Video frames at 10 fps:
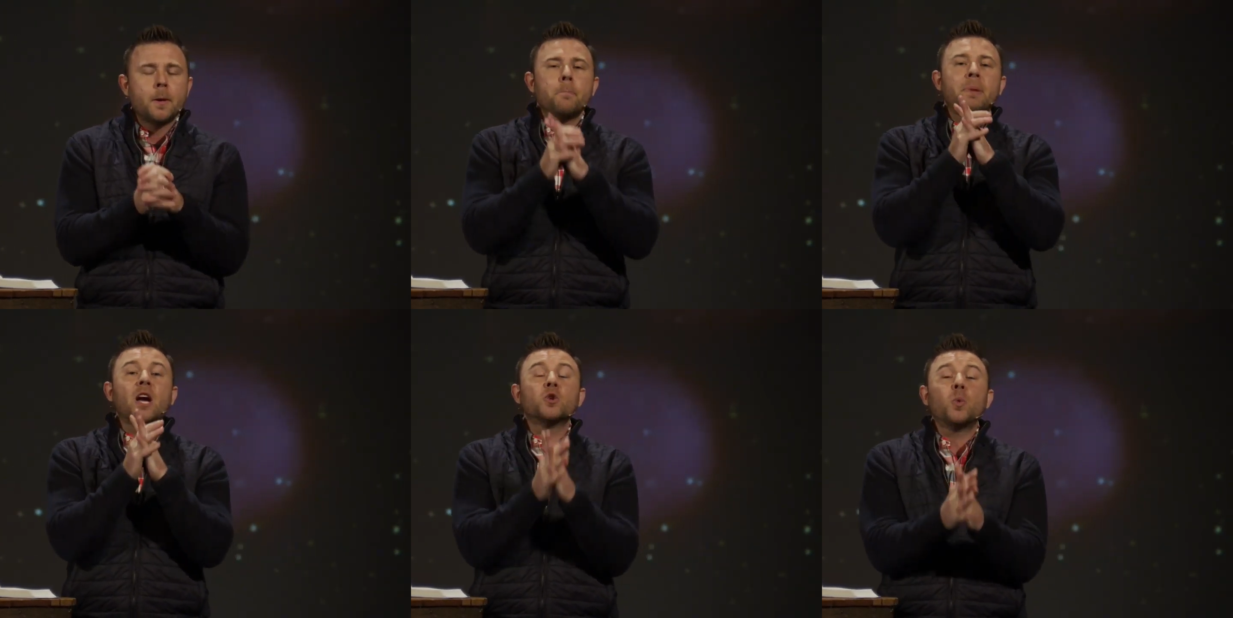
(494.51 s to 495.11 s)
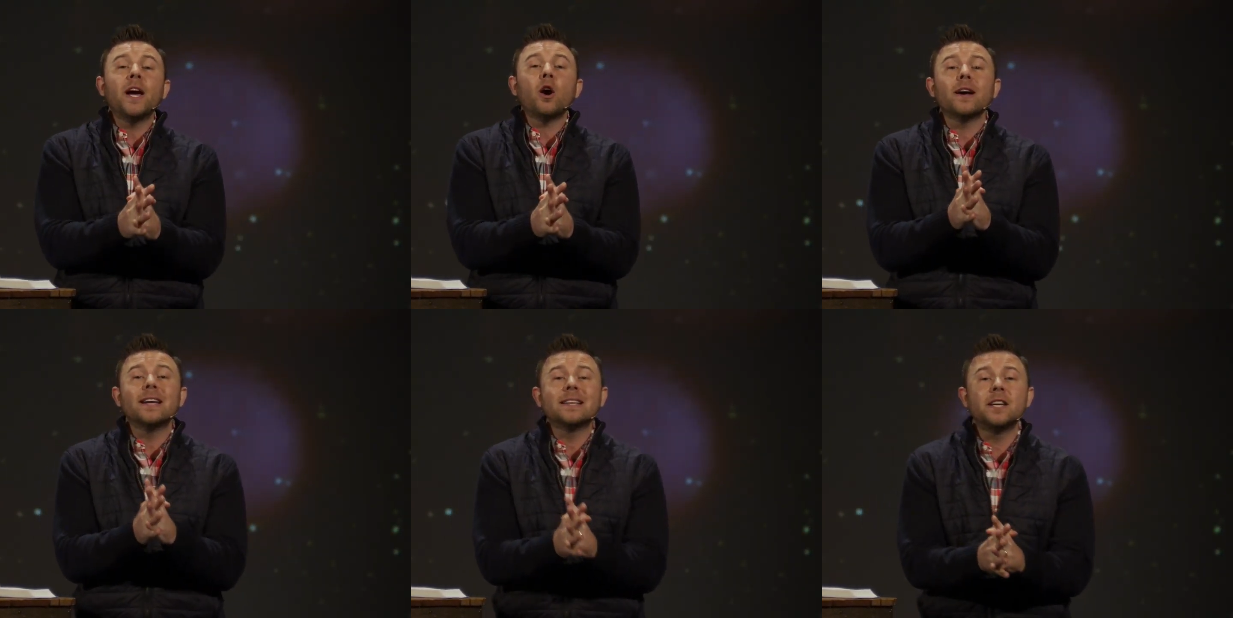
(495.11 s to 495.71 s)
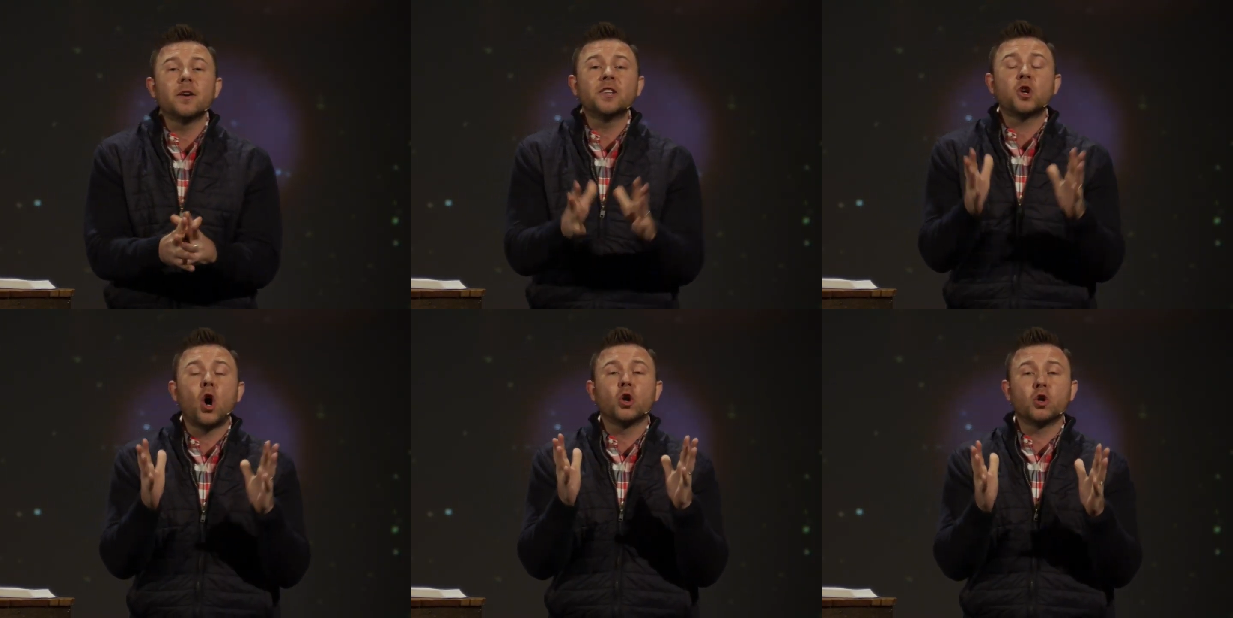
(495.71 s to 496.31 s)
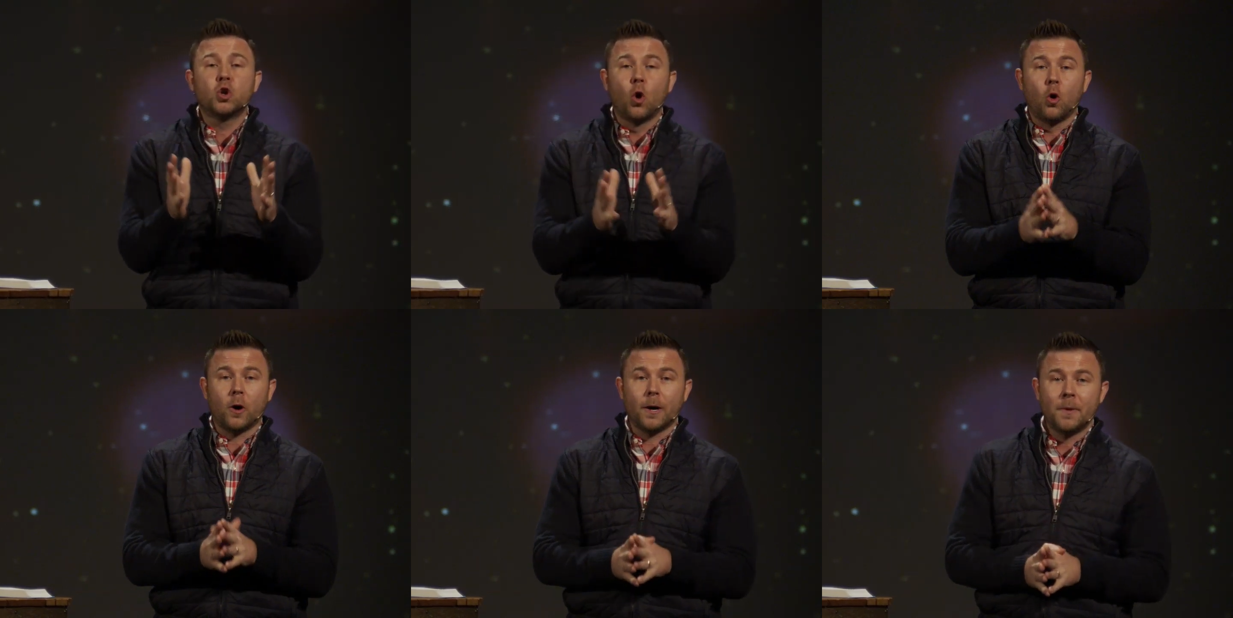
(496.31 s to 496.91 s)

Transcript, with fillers: Because we are in a series called Adore.